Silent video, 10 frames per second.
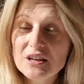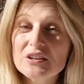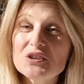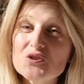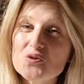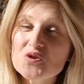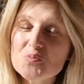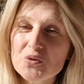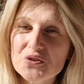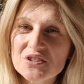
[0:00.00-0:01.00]
The
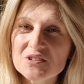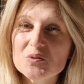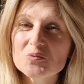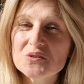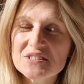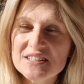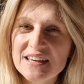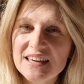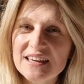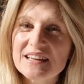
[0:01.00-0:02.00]
Jewish person would
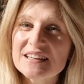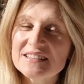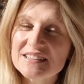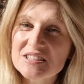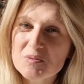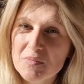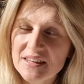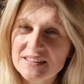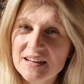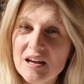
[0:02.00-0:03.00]
say in this
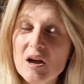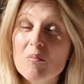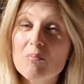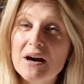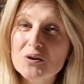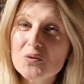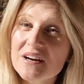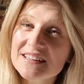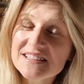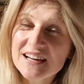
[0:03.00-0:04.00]
manner, Baruch
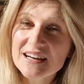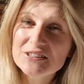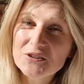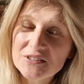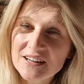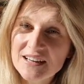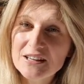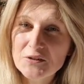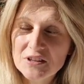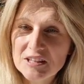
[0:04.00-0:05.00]
ata Adonai
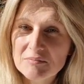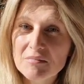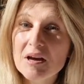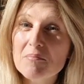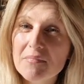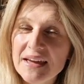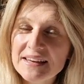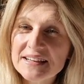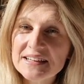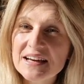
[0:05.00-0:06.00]
Elohim,
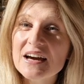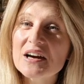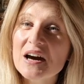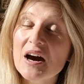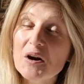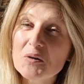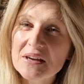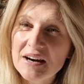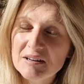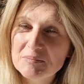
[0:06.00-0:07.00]
Melech
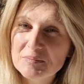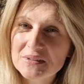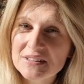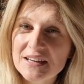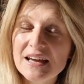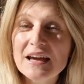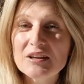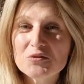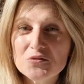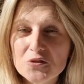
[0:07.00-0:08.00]
ha'olam.
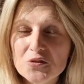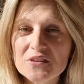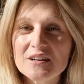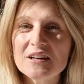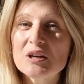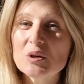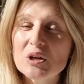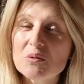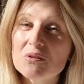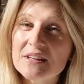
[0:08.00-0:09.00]
And further,
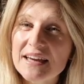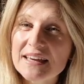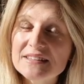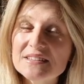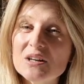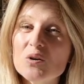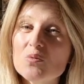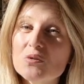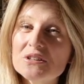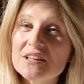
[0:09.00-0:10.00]
he will add
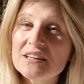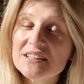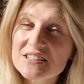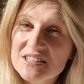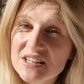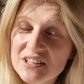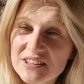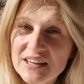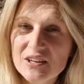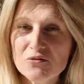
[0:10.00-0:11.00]
what he is
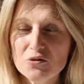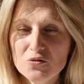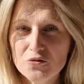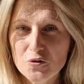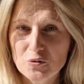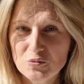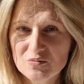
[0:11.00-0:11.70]
thankful for.